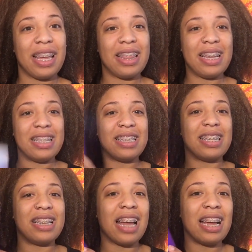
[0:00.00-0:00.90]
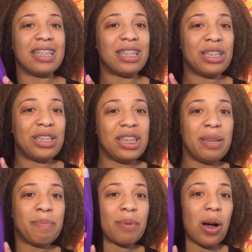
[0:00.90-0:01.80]
this nice,
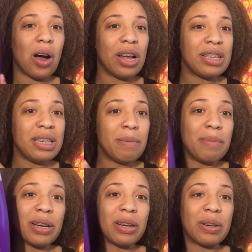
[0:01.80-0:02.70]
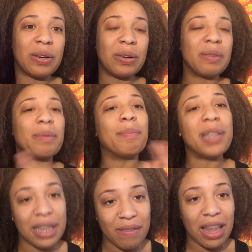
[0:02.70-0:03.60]
cheap Aussie Miracle,
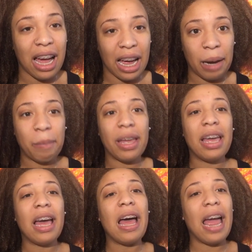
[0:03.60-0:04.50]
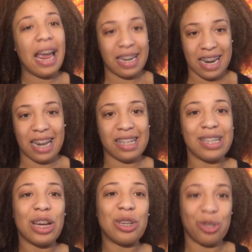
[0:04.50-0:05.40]
believe the hype, a
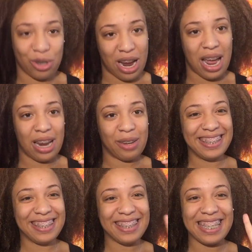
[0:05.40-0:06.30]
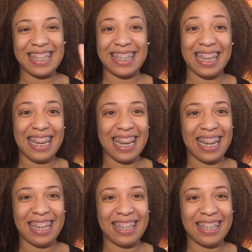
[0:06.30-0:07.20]
nice try. See
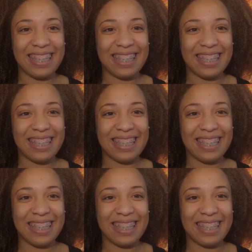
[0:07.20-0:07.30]
ya.